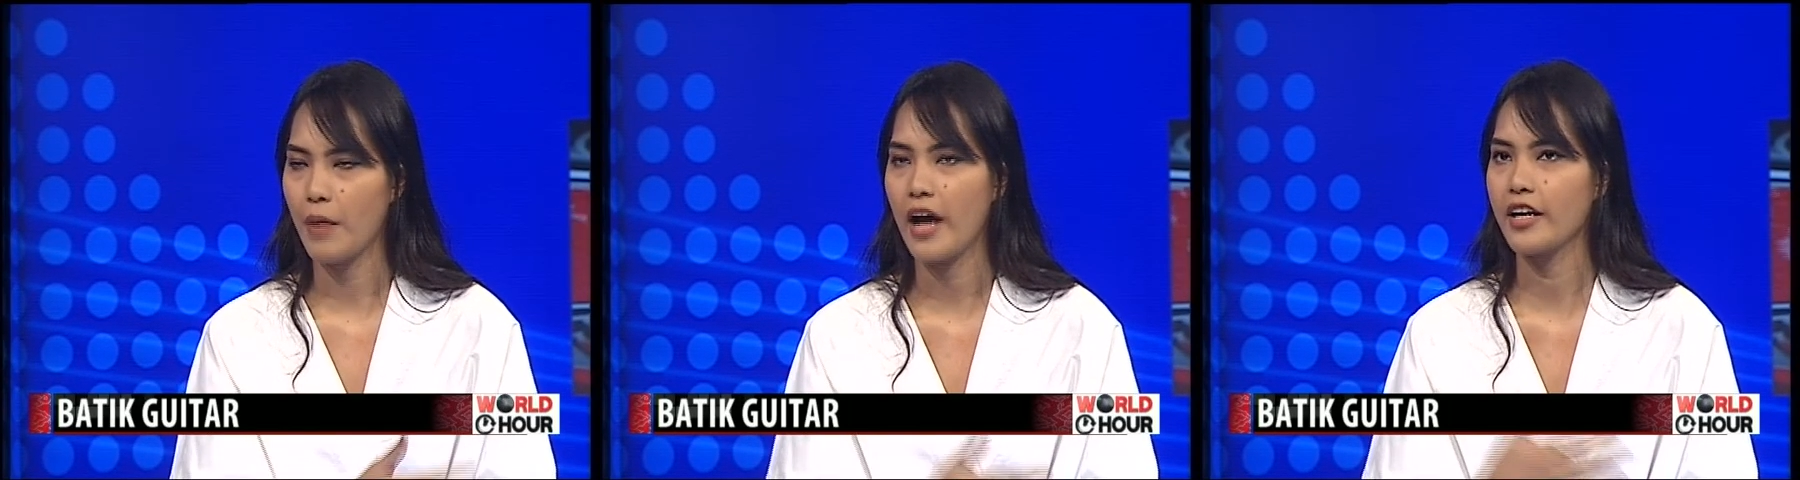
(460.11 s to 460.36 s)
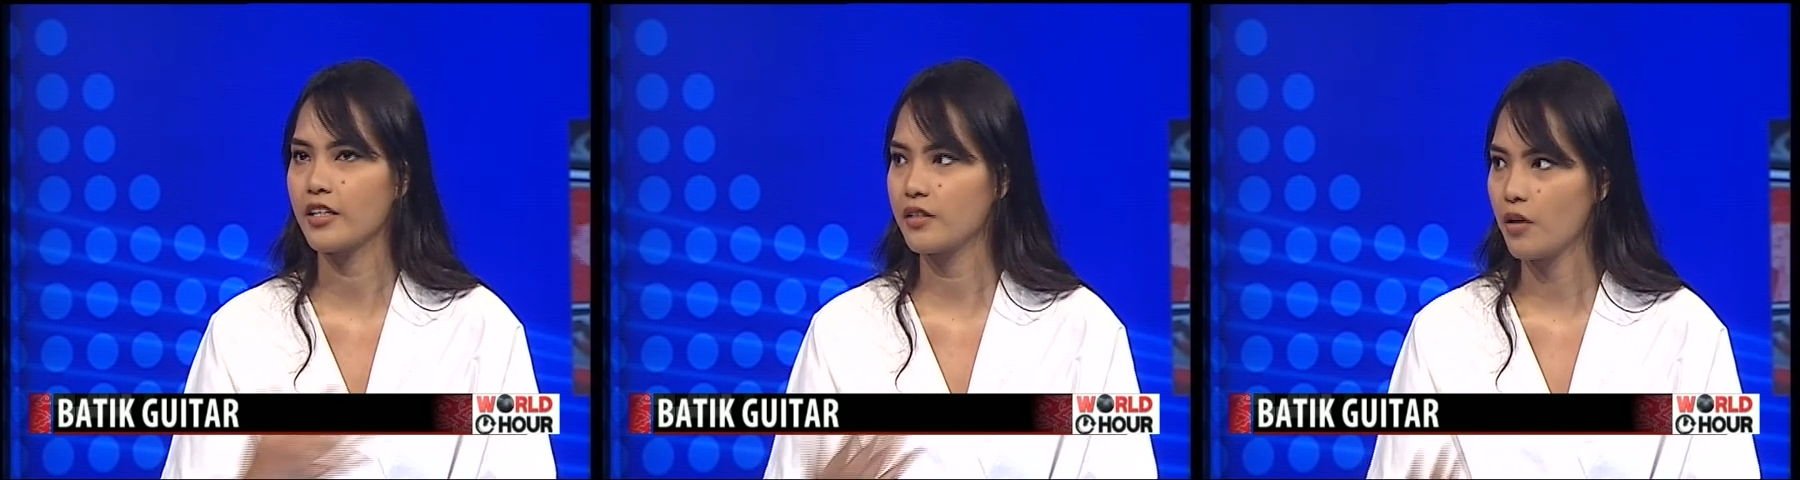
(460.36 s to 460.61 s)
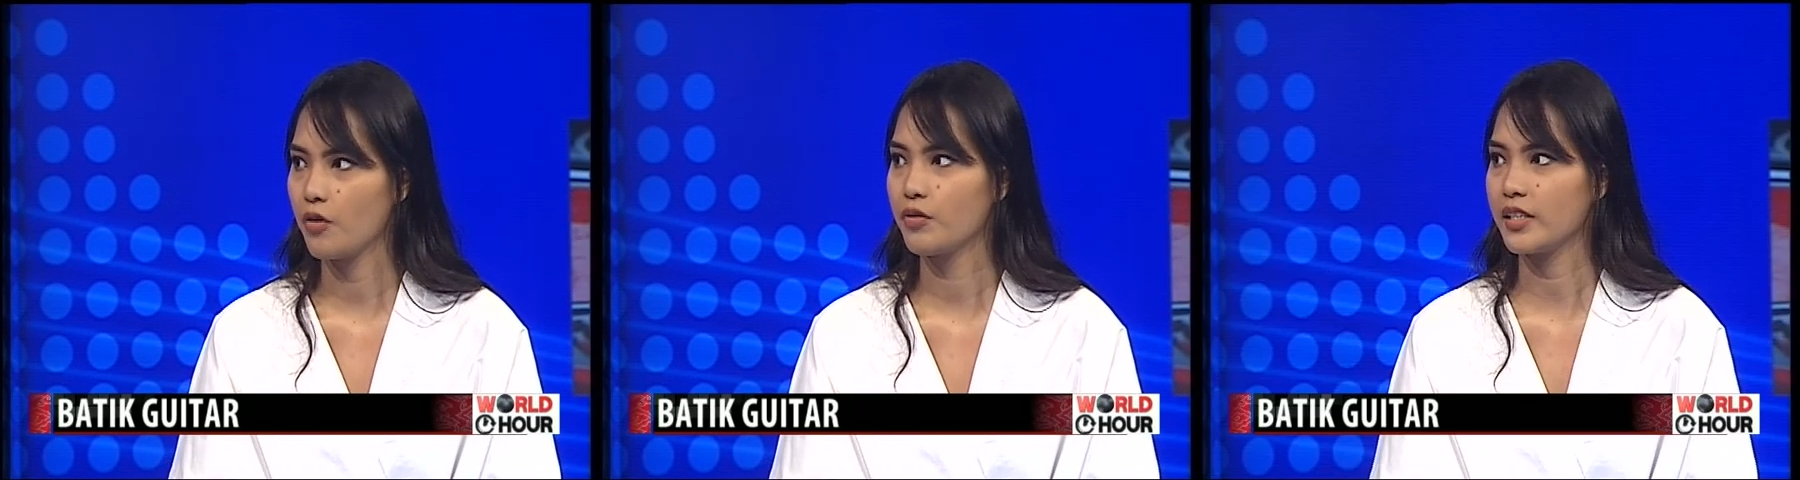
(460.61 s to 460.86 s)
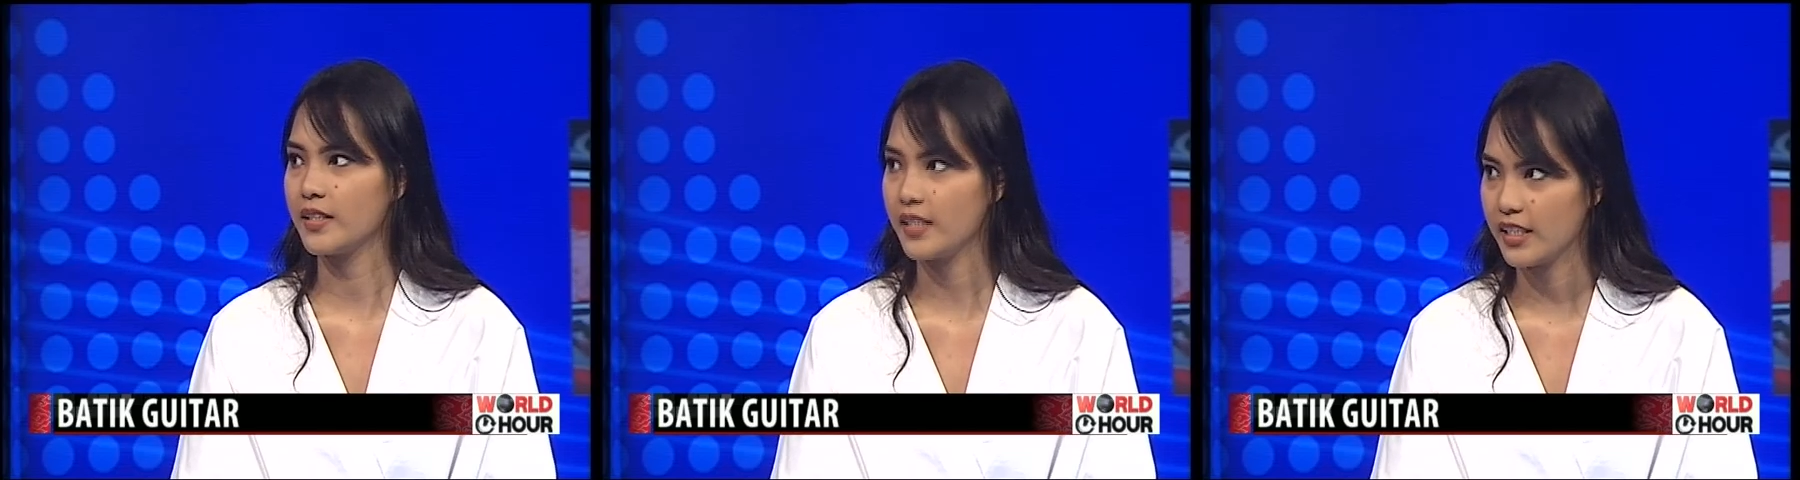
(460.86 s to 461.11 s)
buyers
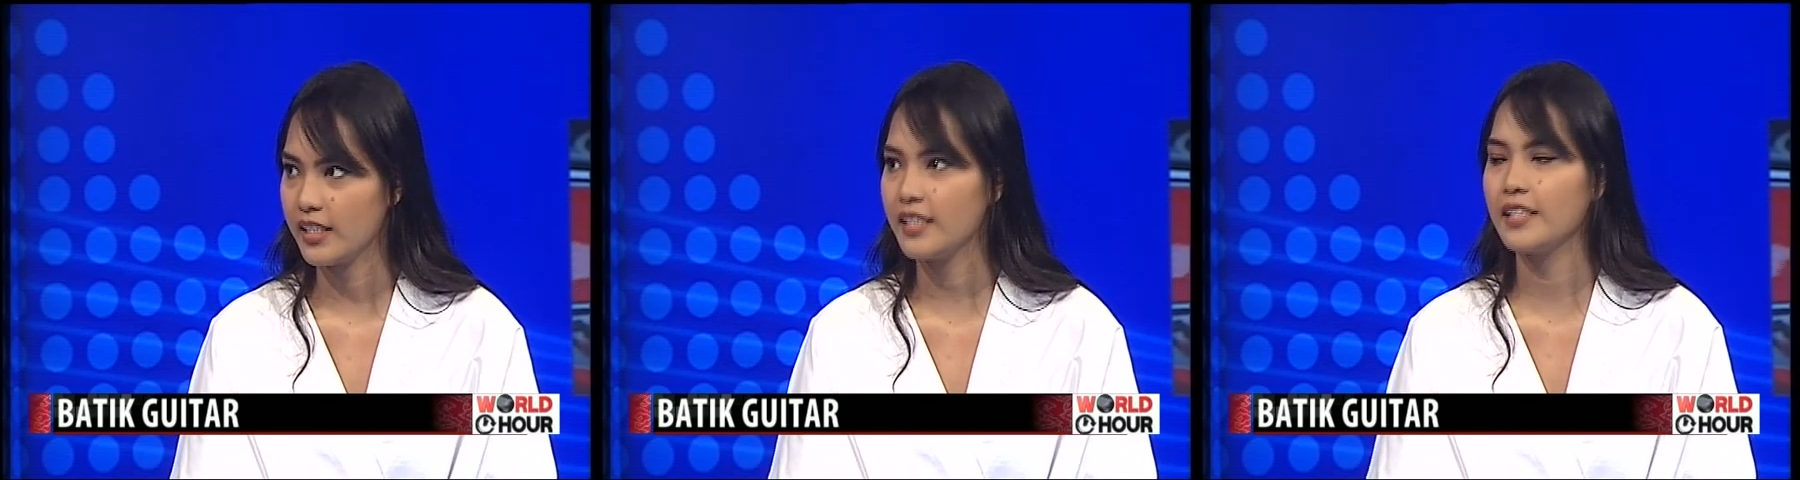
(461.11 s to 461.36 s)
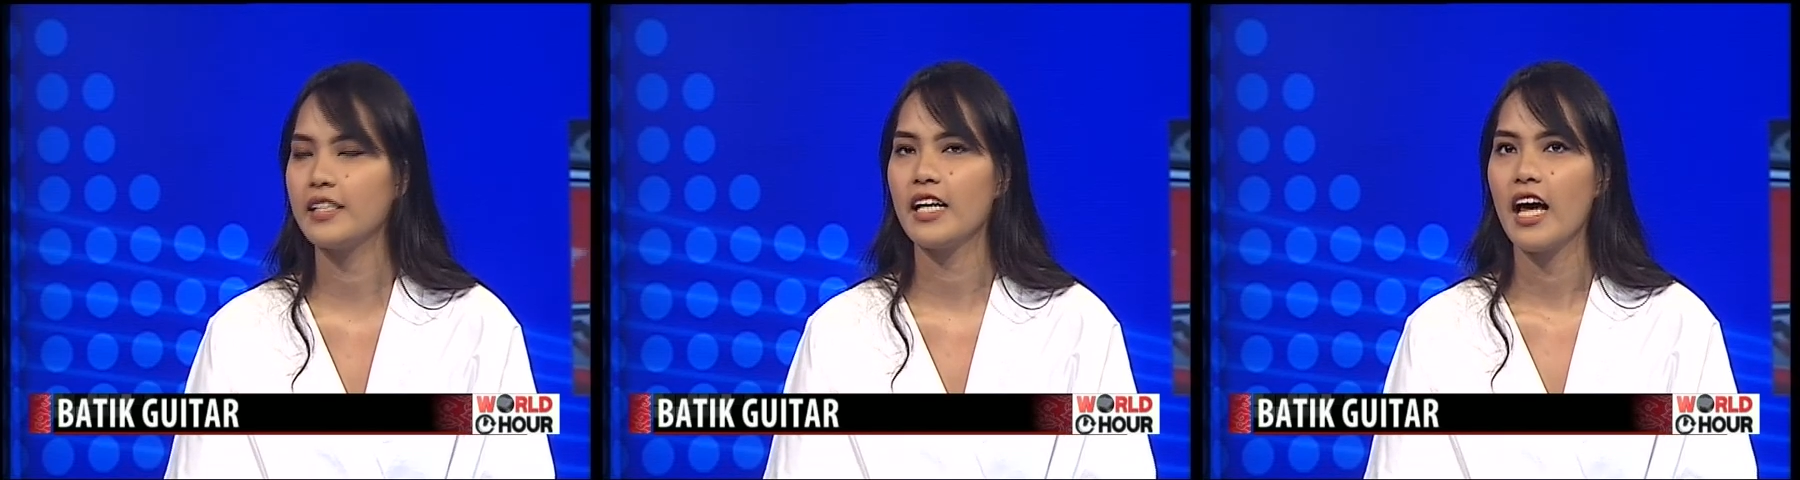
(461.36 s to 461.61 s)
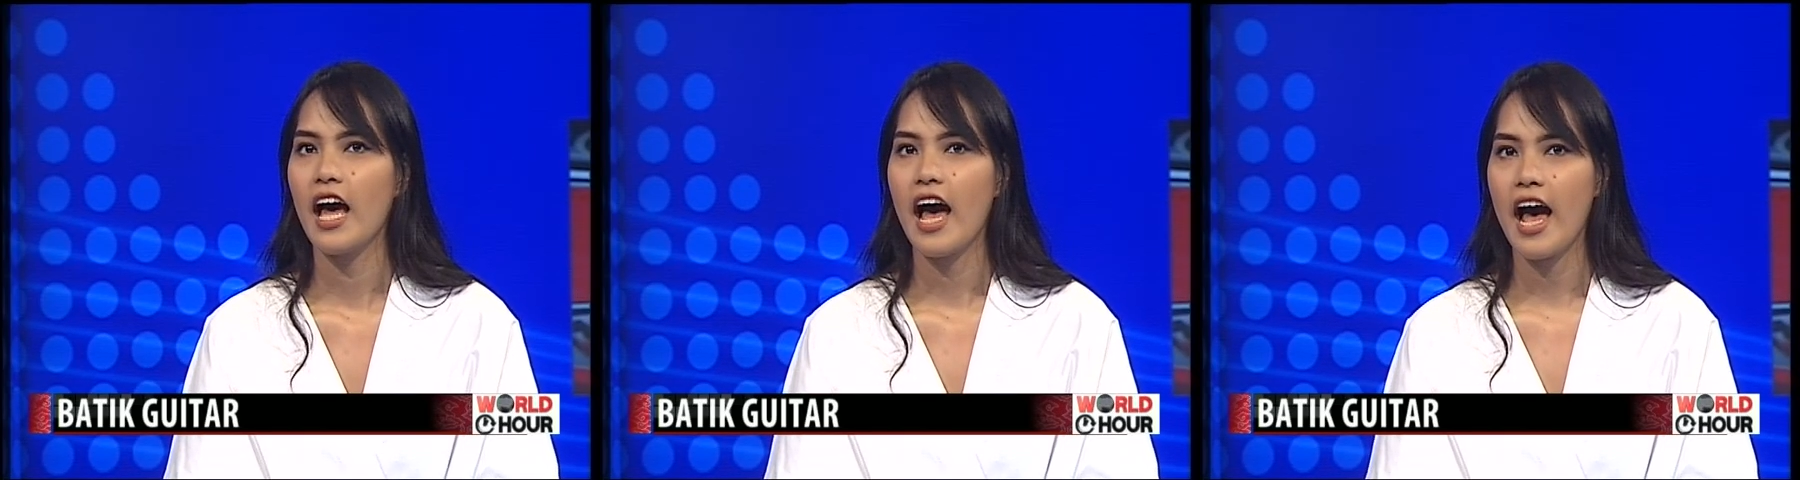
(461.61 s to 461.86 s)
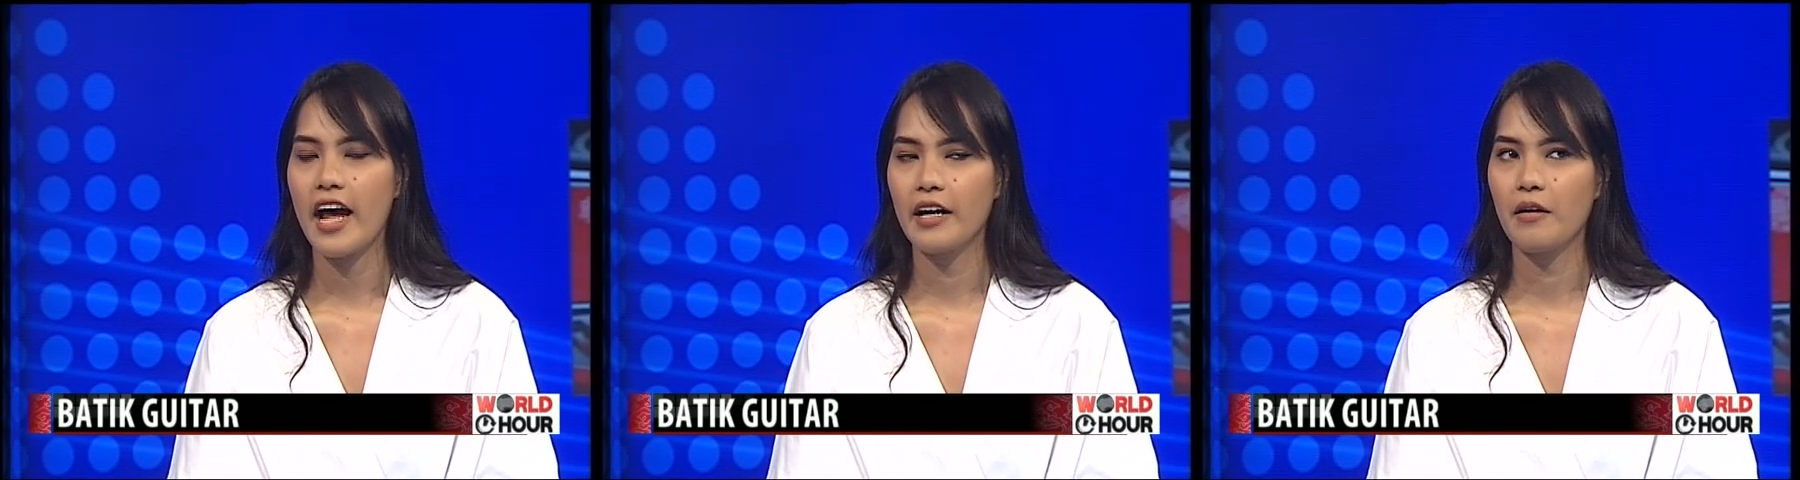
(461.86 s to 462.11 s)
overseas. Mm -hmm. Mm
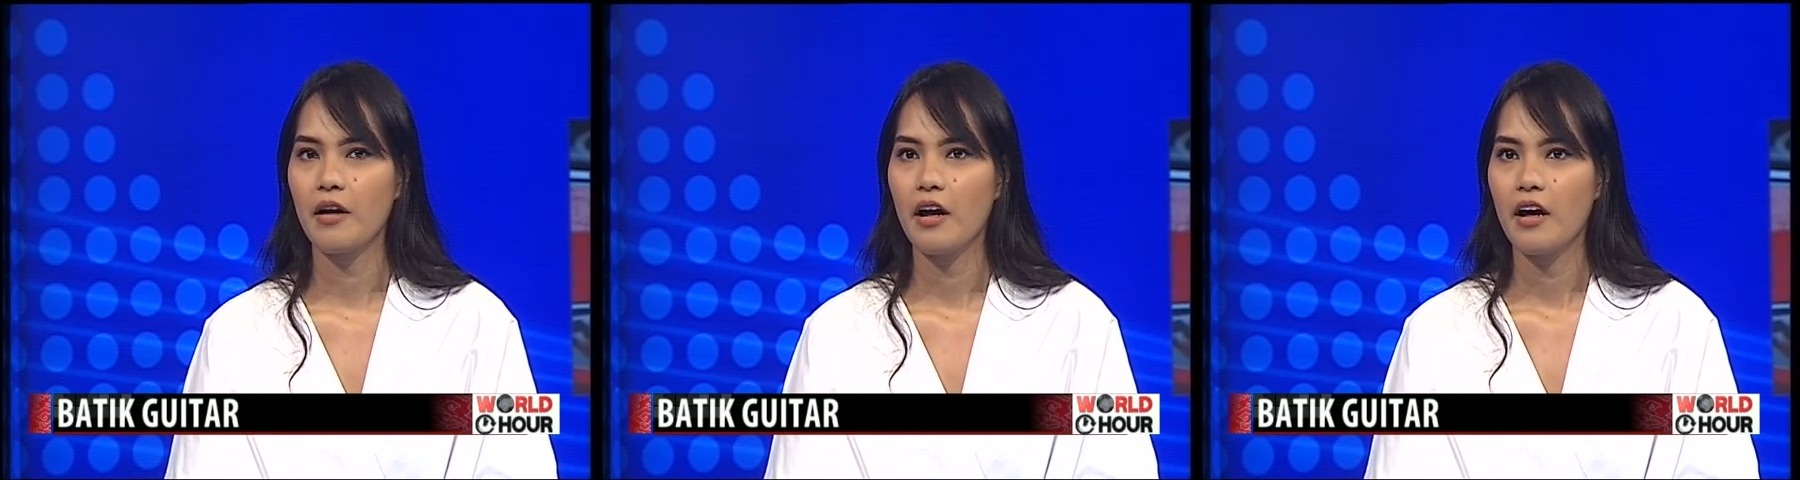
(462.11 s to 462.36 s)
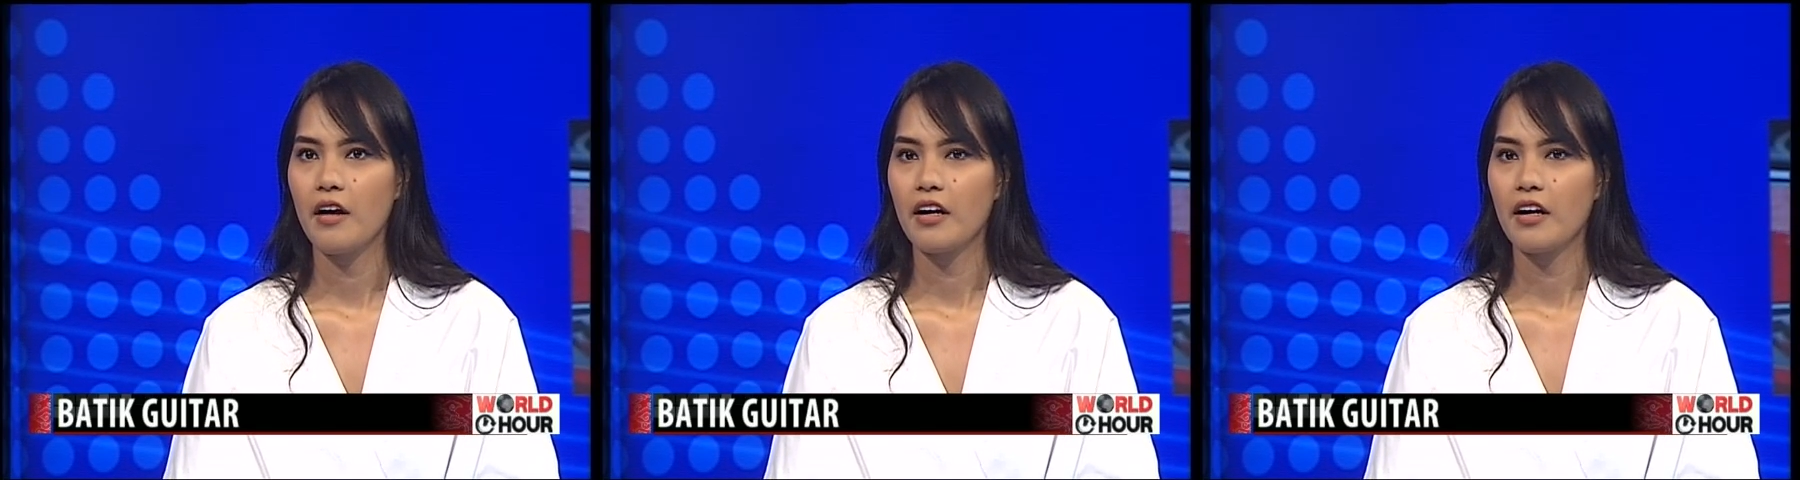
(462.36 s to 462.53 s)
-hmm. And